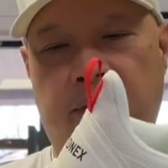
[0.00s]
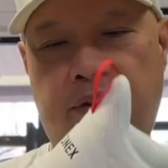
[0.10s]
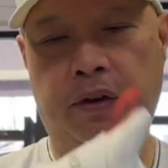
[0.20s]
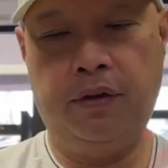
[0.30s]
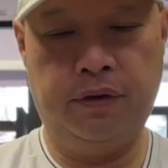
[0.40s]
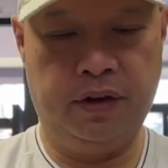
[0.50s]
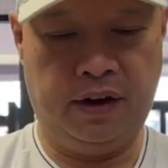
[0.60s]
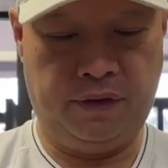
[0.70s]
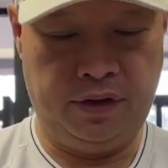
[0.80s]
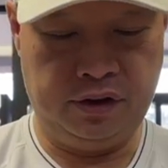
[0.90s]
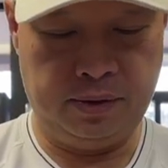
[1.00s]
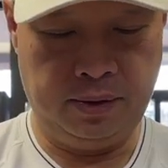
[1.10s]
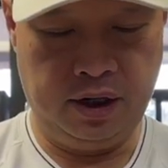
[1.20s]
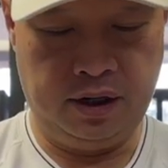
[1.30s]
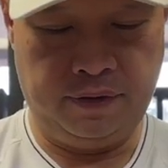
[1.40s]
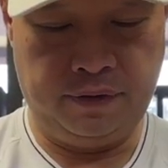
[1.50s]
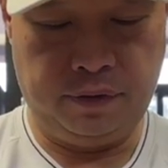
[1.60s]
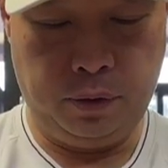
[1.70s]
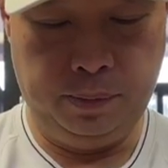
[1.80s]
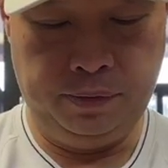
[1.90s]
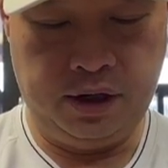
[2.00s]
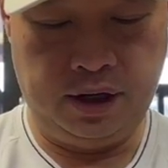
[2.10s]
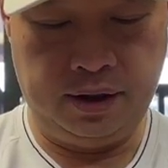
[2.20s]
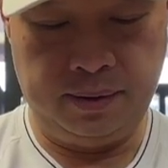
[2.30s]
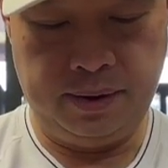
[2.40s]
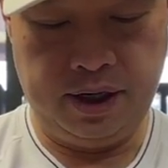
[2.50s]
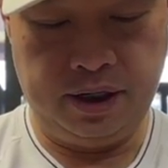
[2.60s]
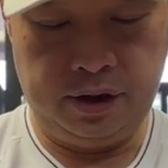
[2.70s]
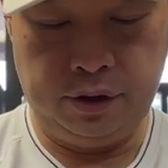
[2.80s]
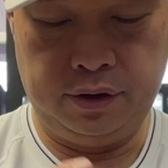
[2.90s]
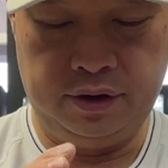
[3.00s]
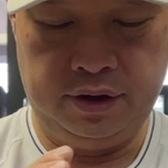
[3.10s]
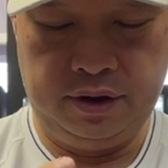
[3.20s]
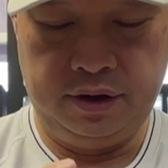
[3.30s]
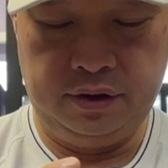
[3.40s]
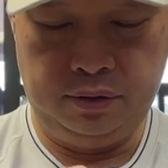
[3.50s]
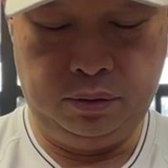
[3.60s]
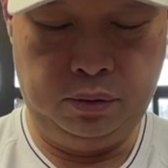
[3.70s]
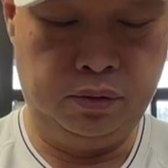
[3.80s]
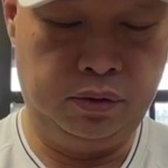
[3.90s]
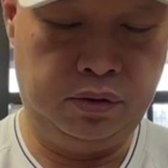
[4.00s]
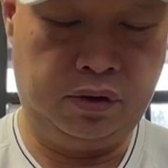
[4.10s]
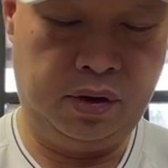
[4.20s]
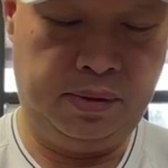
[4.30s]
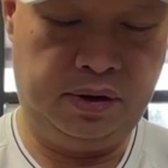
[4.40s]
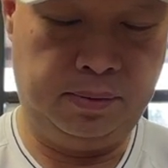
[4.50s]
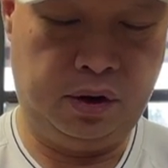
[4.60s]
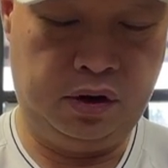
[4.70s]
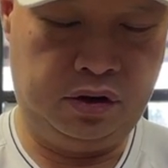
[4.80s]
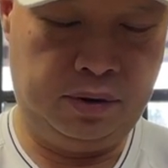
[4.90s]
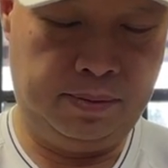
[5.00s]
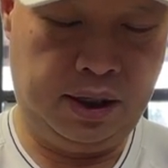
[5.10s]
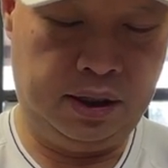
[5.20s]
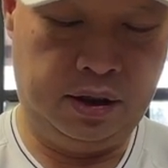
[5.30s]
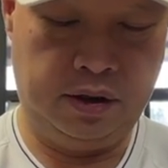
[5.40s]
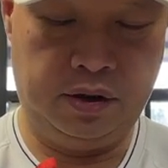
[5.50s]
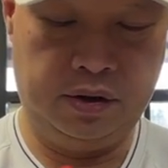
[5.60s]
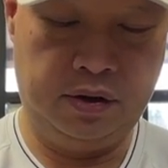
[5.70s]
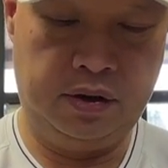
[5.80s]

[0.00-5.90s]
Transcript: feel, I feel some kind of foam thing in the back here. Ooh, it's going to be some cushion back here.